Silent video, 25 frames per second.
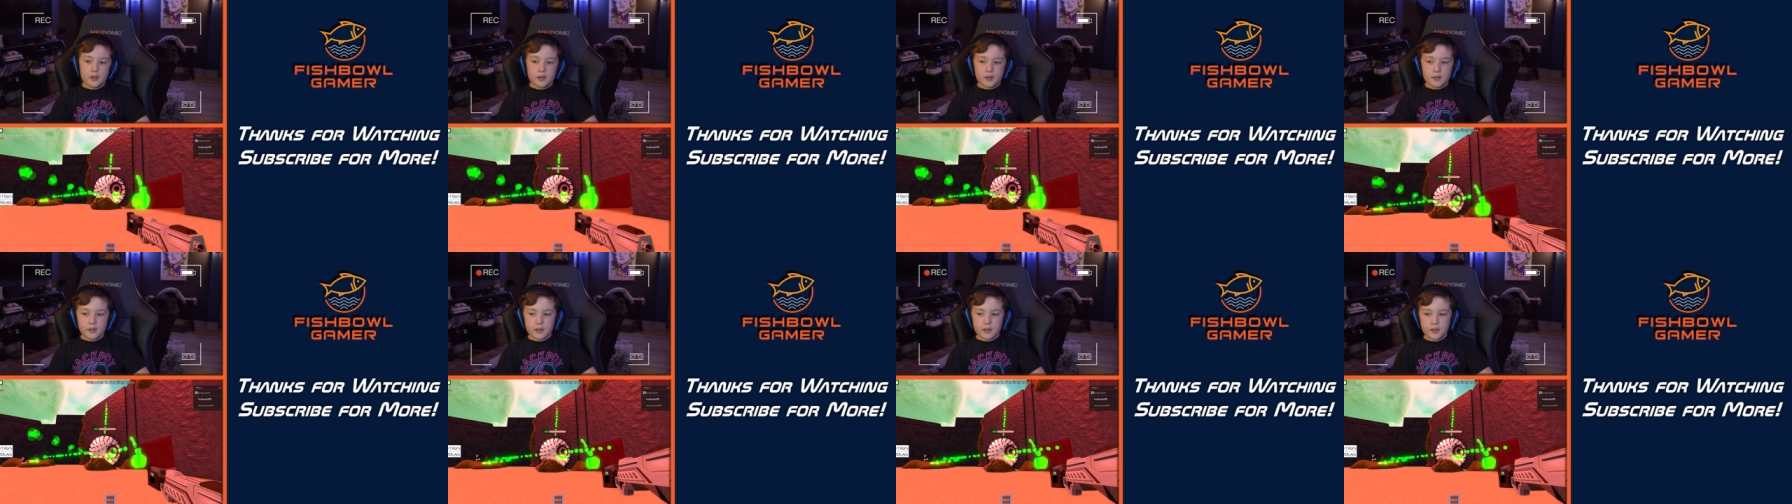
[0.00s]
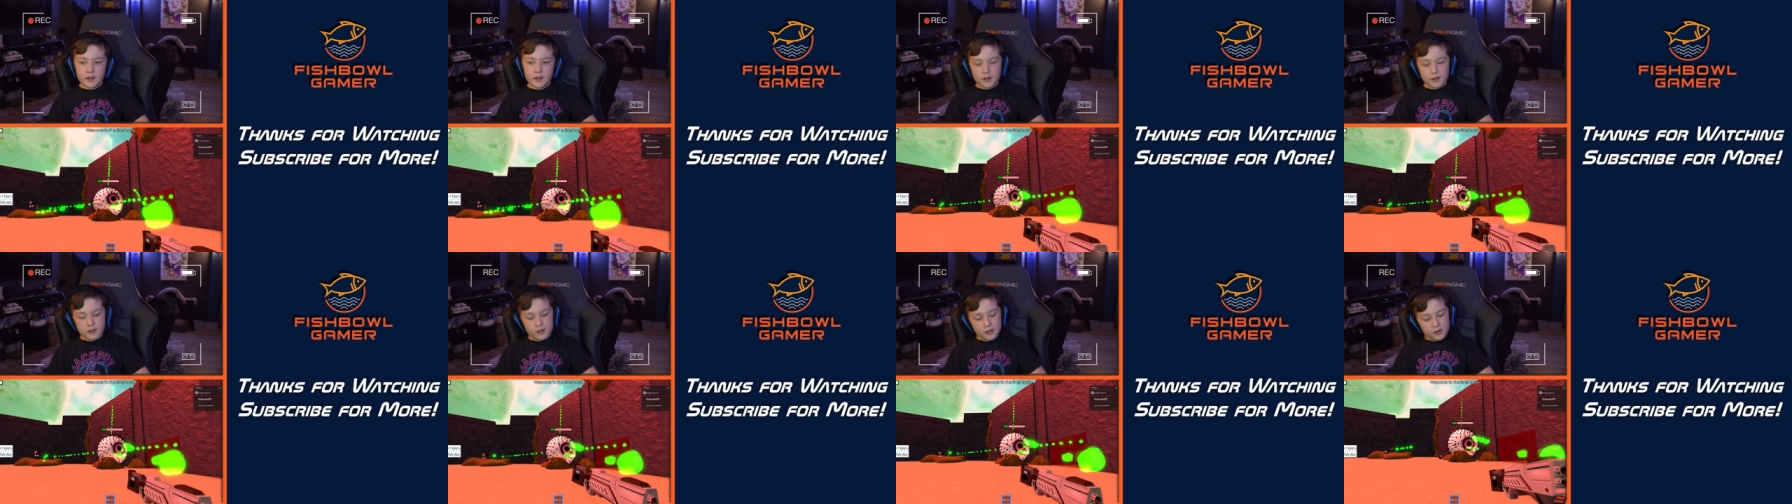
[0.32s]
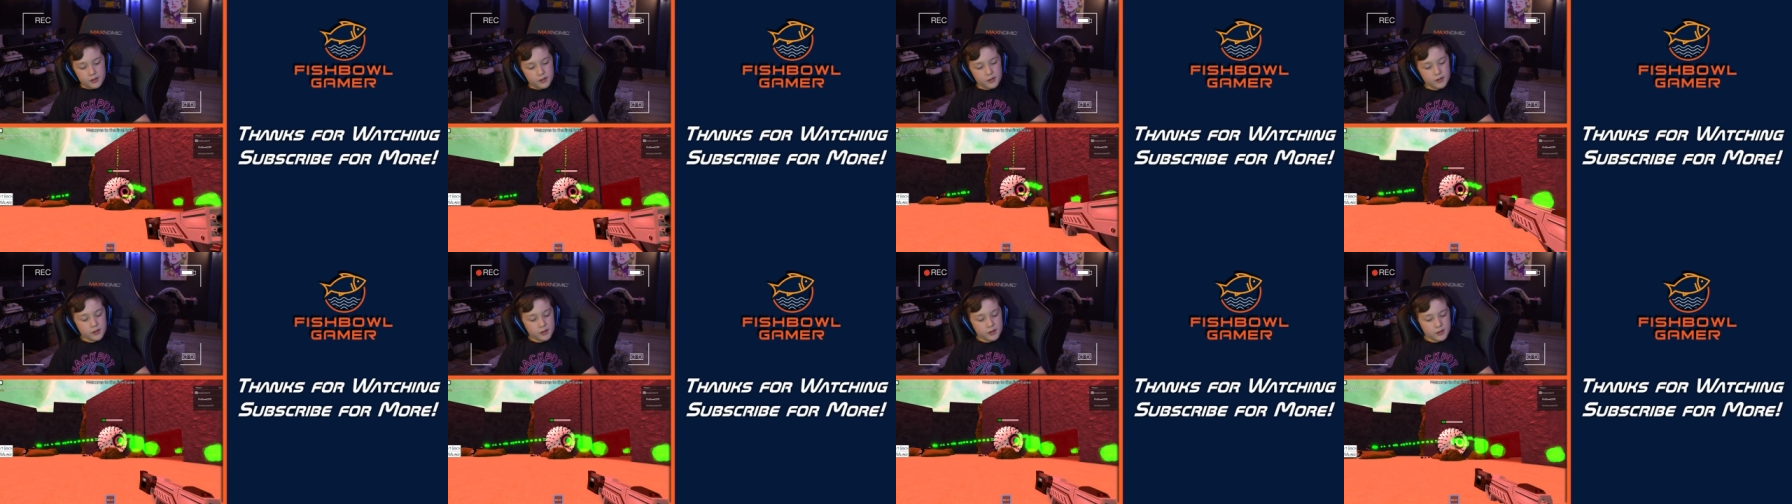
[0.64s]
I think
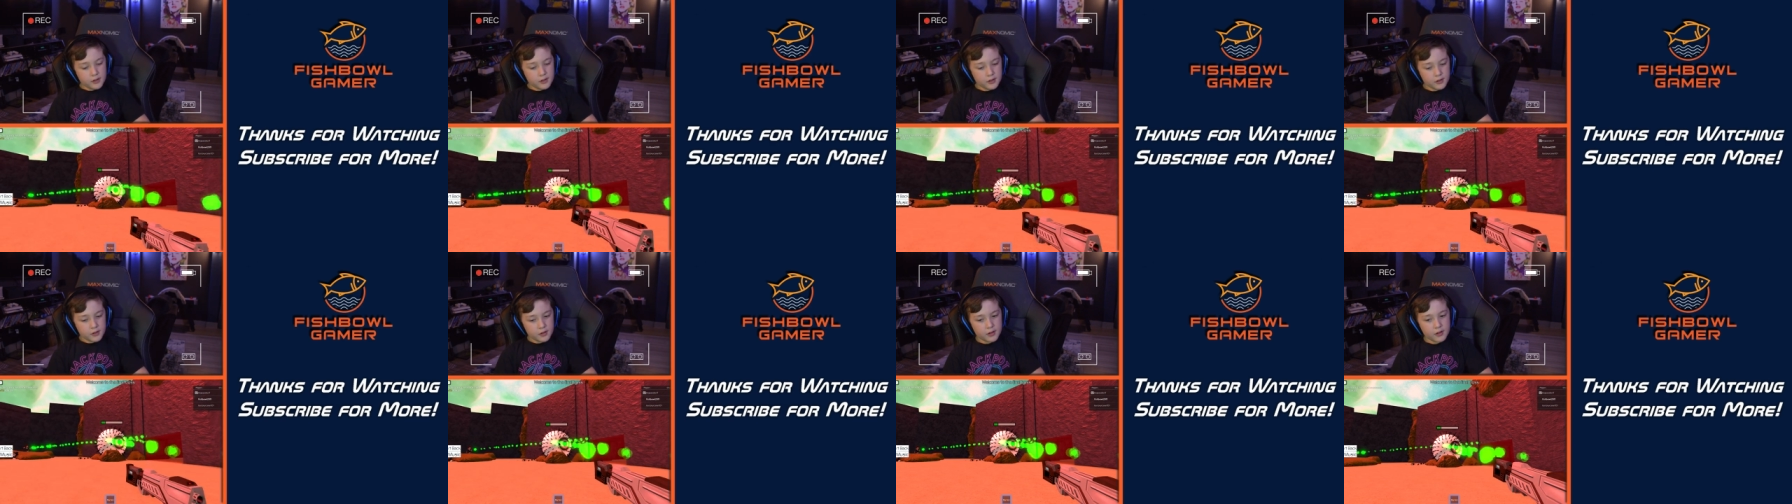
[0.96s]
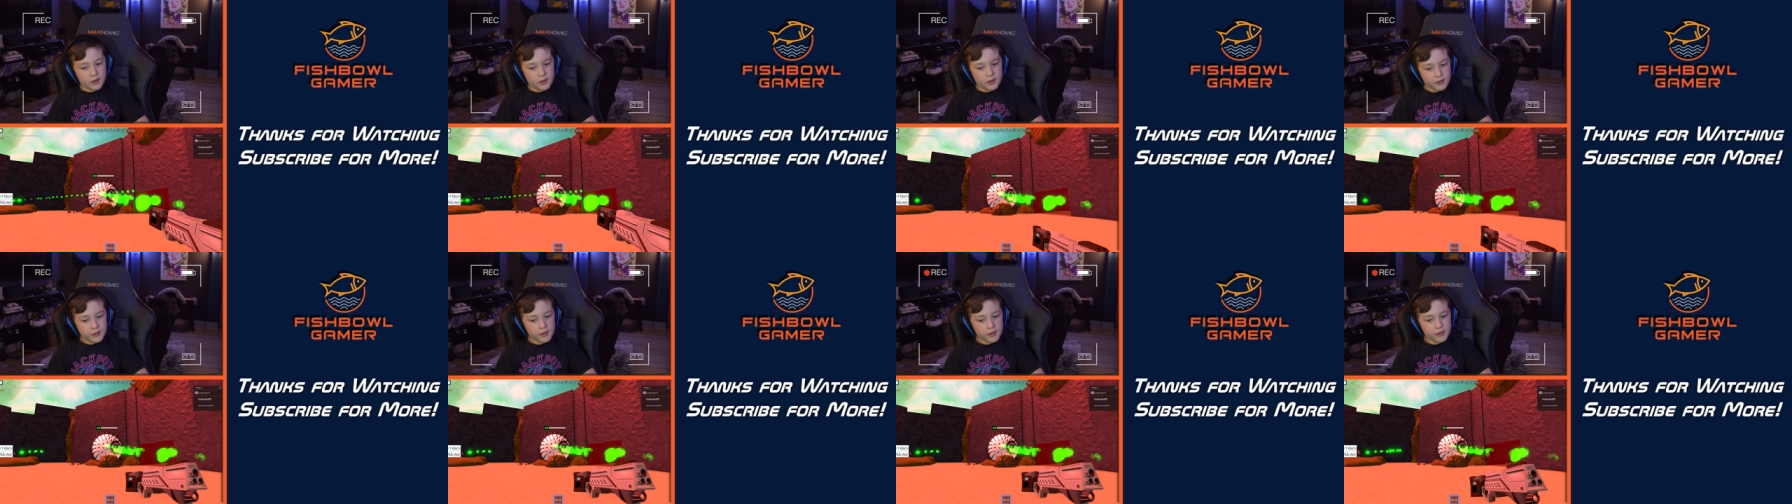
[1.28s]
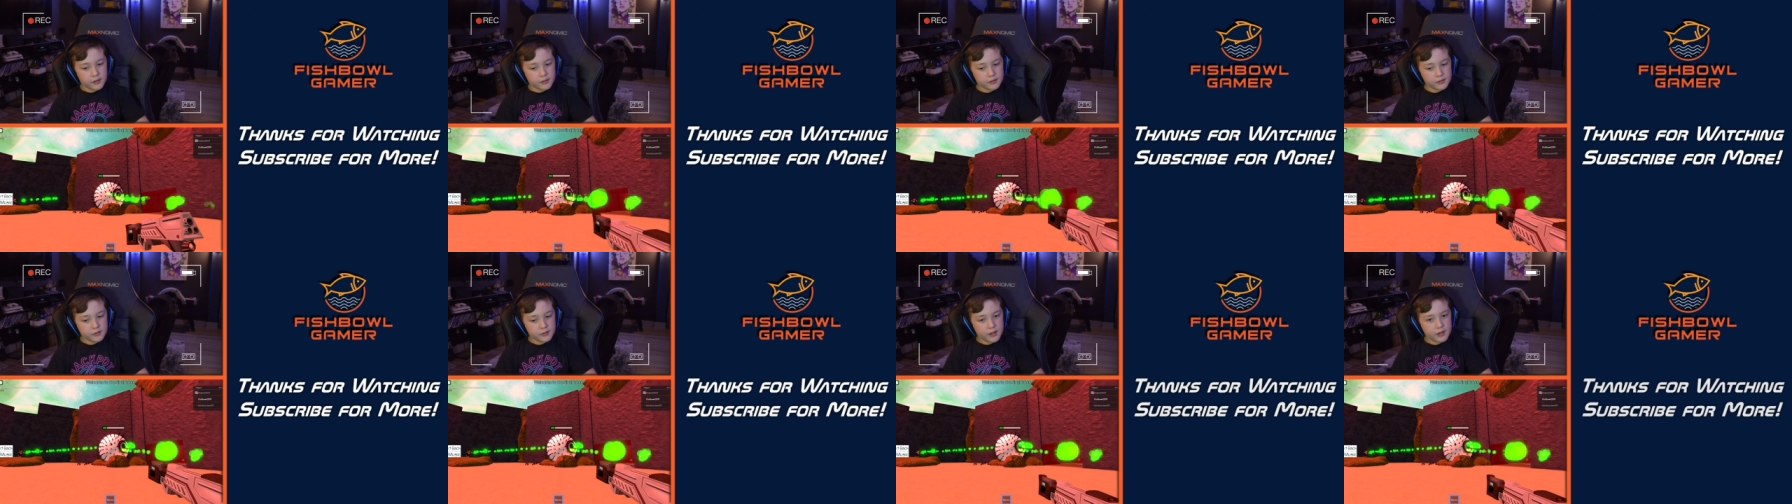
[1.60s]
I
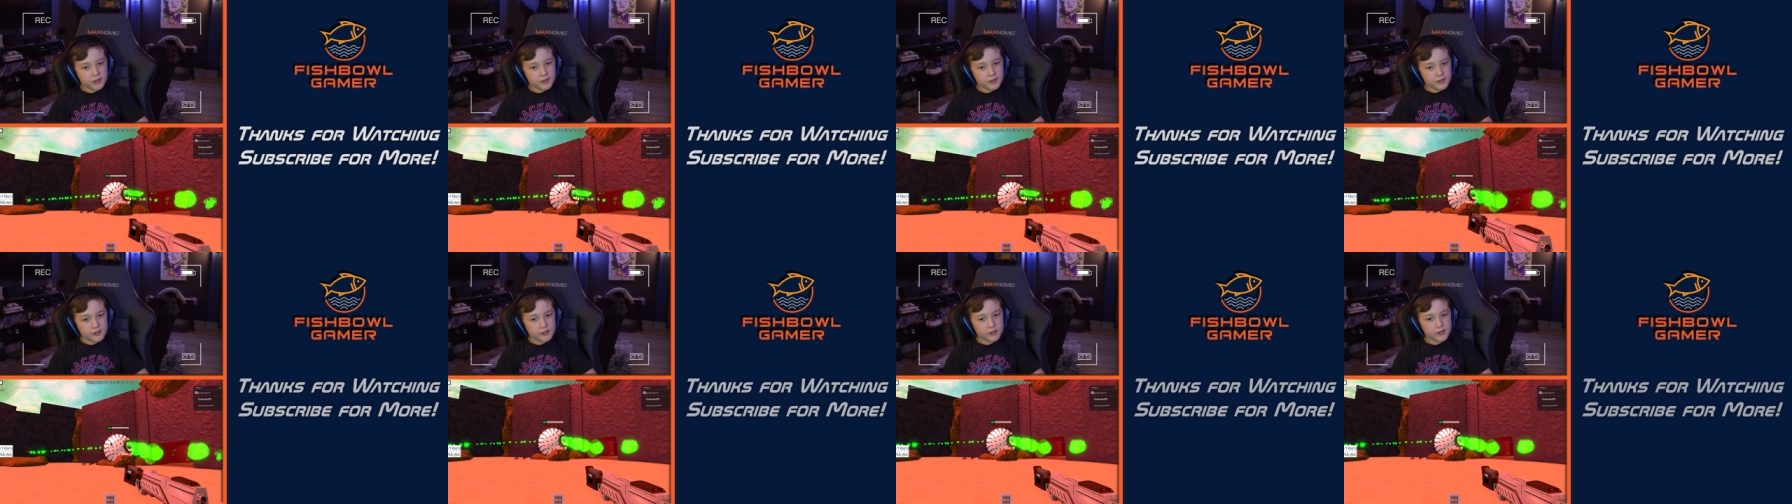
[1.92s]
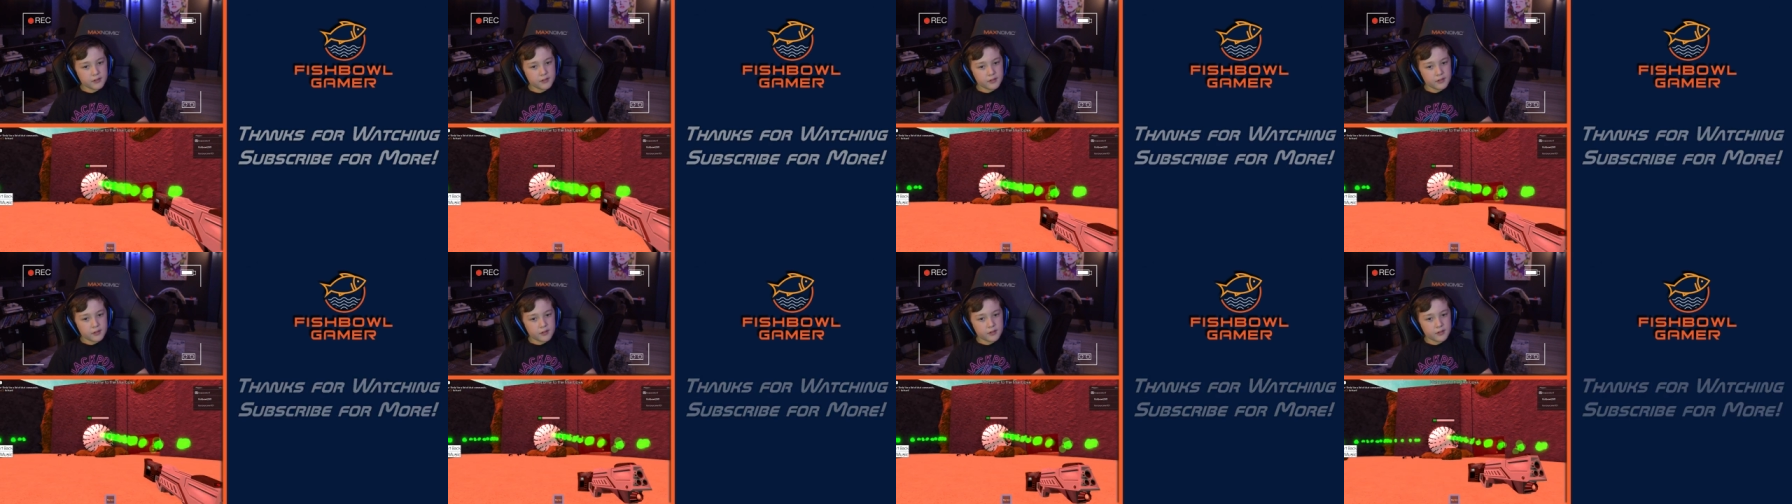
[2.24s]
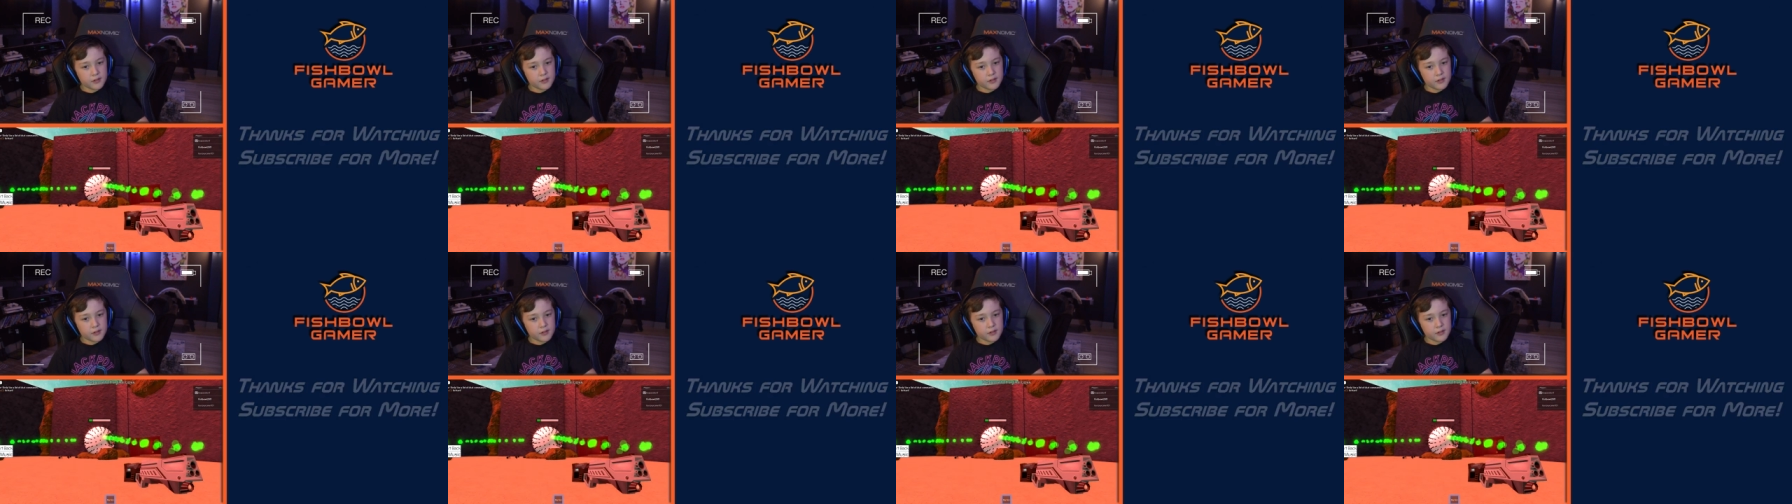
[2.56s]
think that's